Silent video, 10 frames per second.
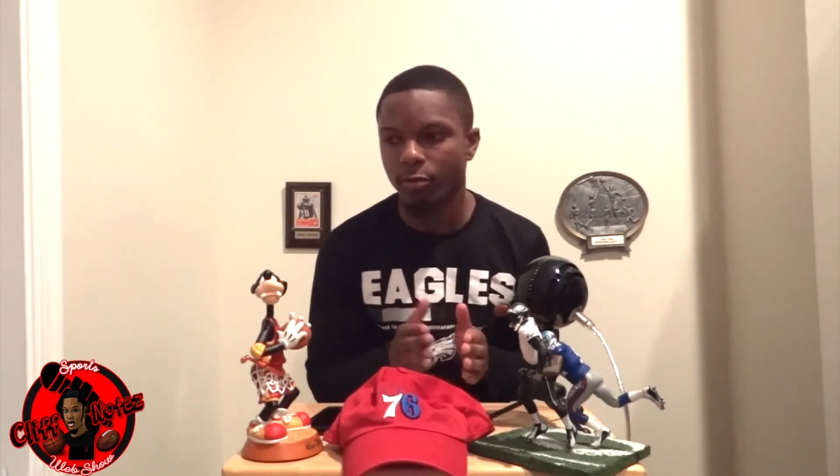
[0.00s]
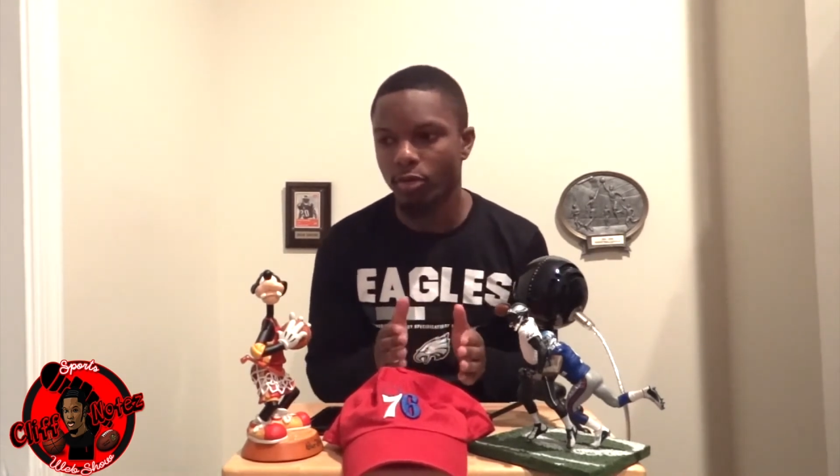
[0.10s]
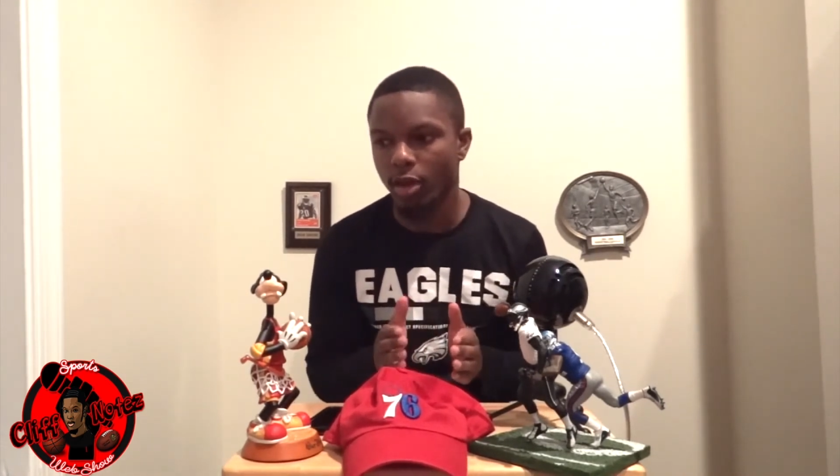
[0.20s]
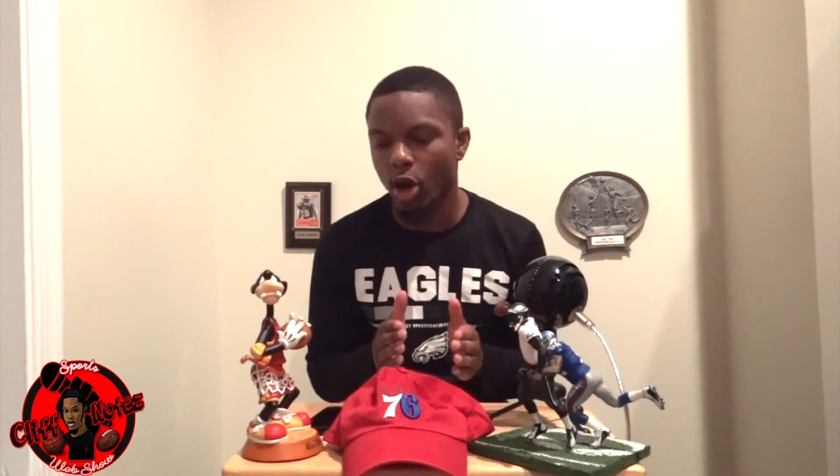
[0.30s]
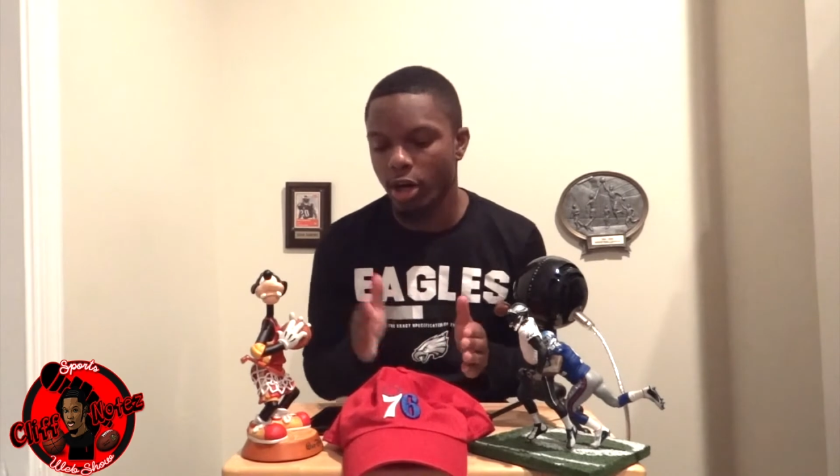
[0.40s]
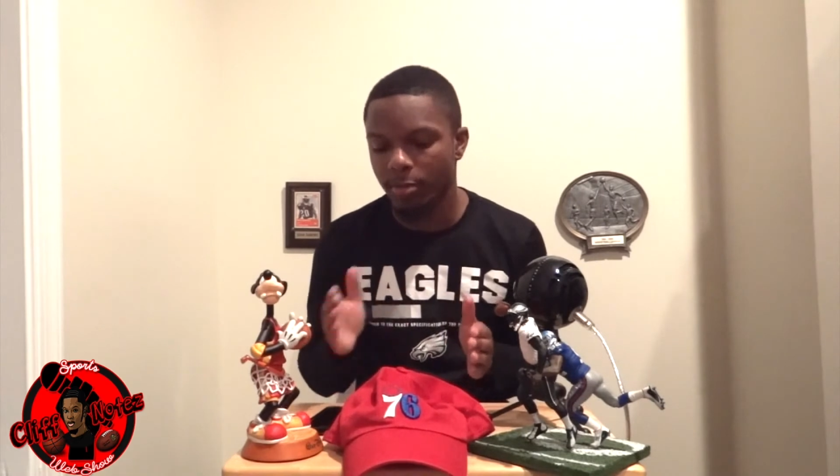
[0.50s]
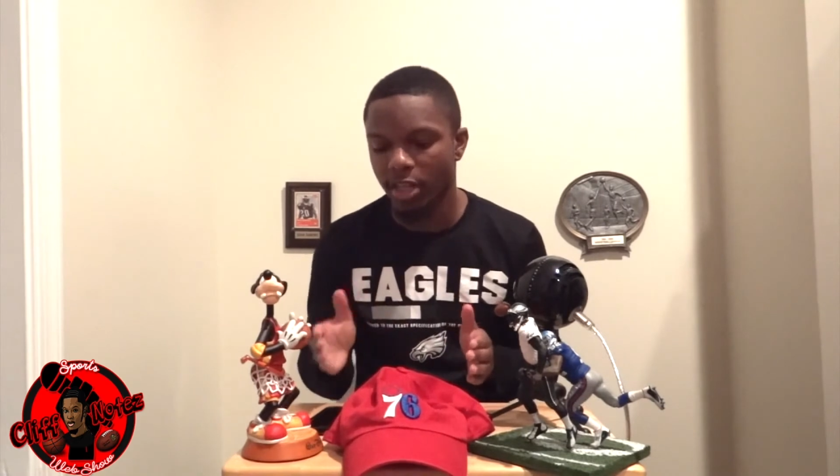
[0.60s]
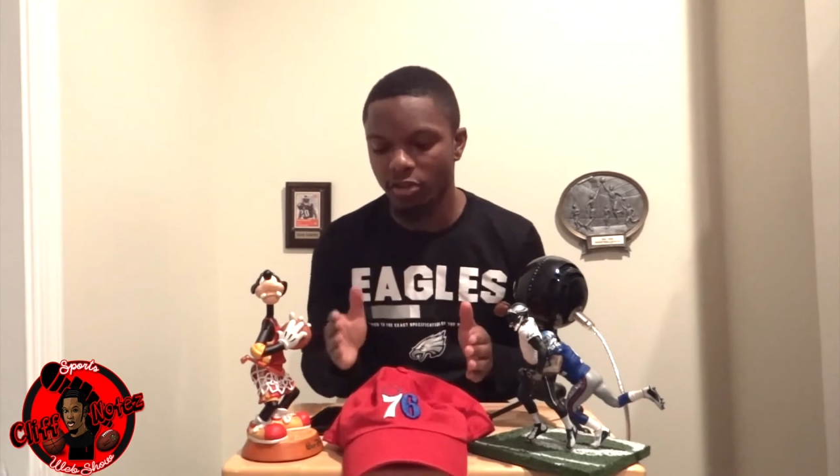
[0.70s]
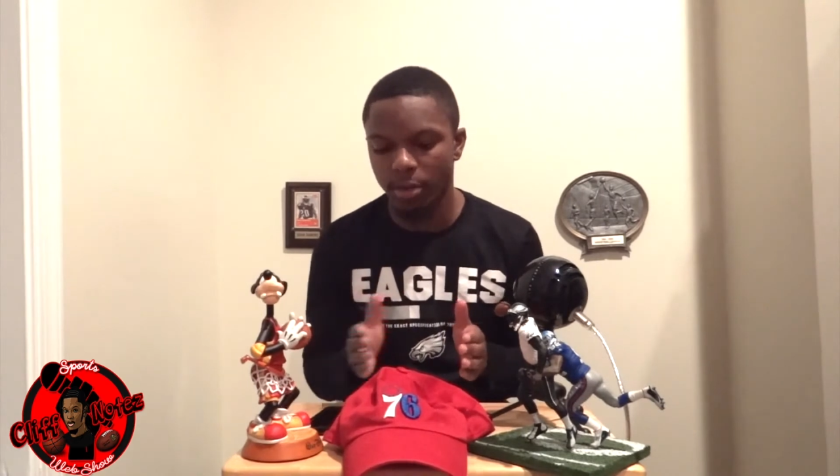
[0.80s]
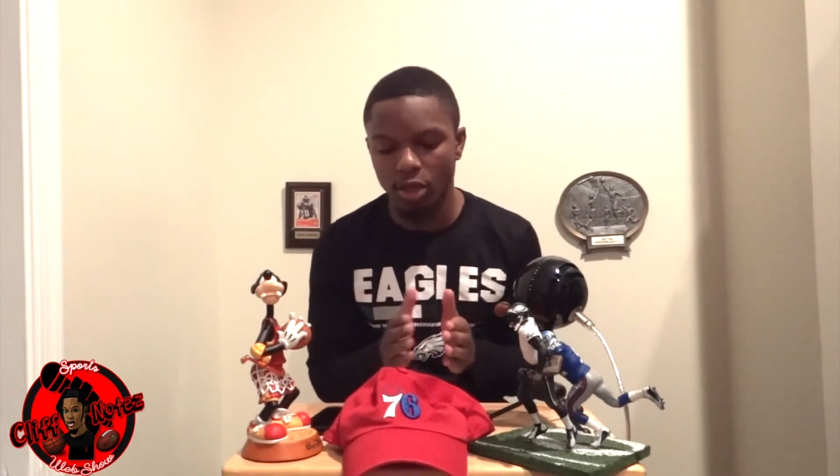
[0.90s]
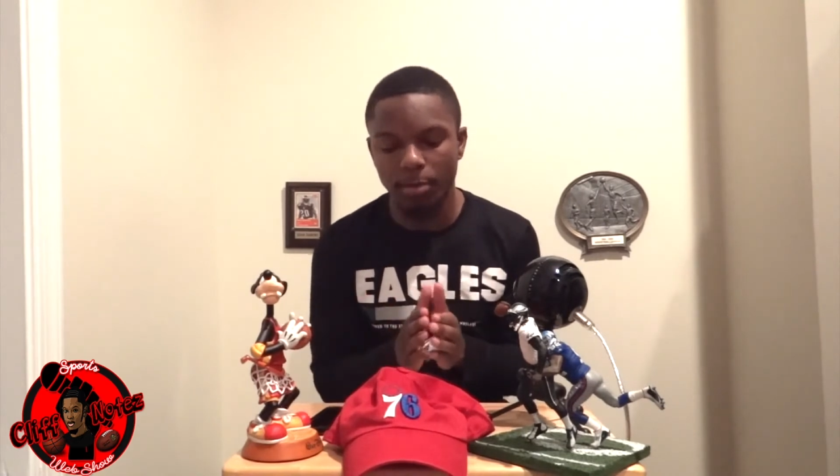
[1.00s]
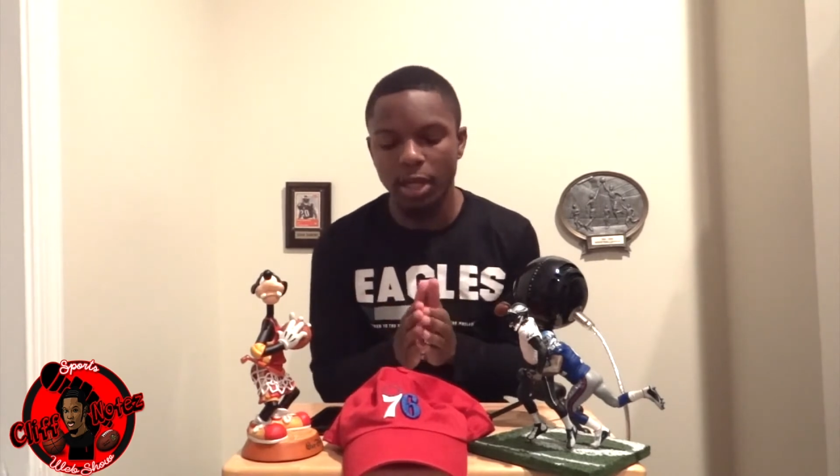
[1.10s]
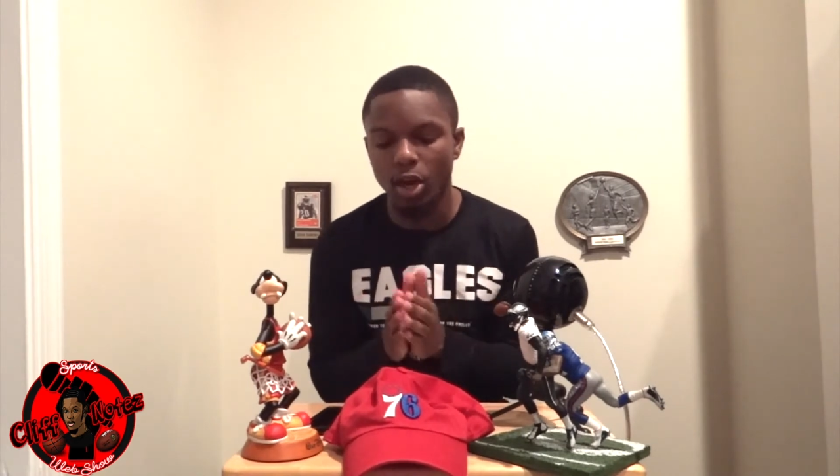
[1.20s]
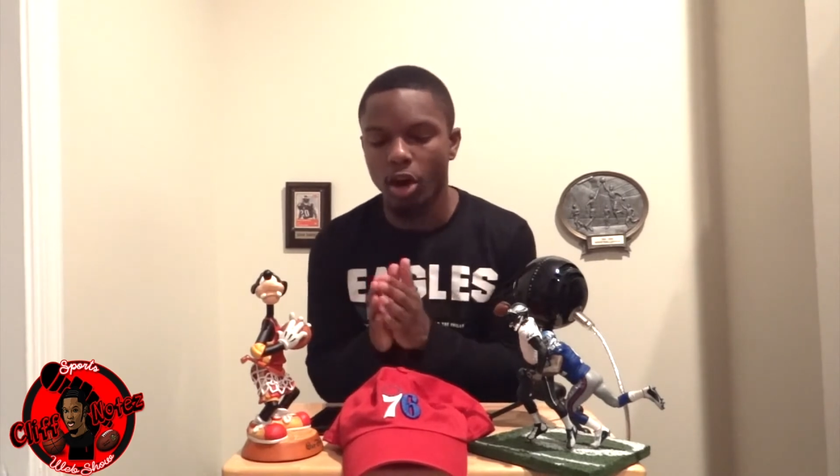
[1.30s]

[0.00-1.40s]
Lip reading: there for the argument that you're making.